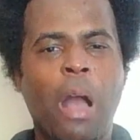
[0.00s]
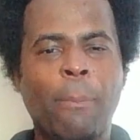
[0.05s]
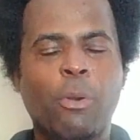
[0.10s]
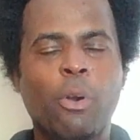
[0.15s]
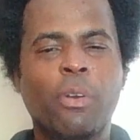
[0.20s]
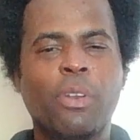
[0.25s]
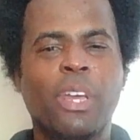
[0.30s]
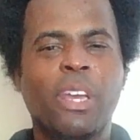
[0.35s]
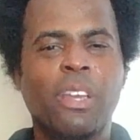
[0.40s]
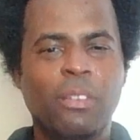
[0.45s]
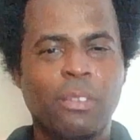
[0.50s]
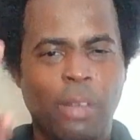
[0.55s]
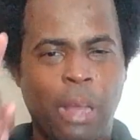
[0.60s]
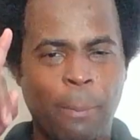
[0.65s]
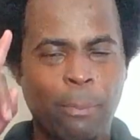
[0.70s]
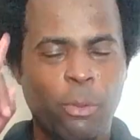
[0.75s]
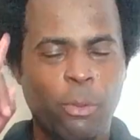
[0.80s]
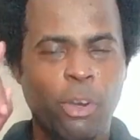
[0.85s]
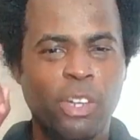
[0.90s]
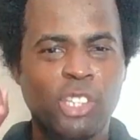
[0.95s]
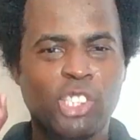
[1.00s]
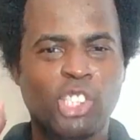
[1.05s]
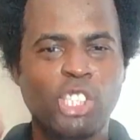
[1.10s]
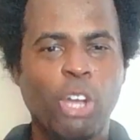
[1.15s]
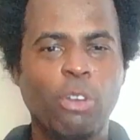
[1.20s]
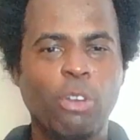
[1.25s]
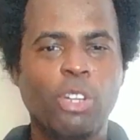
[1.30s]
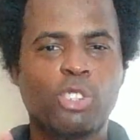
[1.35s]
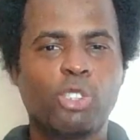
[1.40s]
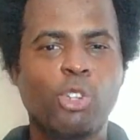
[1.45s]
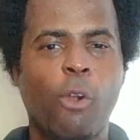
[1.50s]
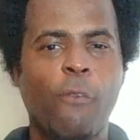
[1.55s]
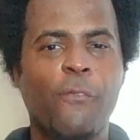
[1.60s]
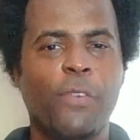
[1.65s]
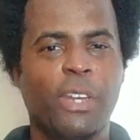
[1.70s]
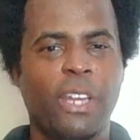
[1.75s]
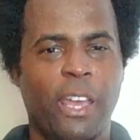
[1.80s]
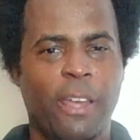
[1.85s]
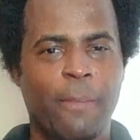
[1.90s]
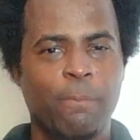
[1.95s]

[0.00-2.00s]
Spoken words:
I'm gonna show the truth of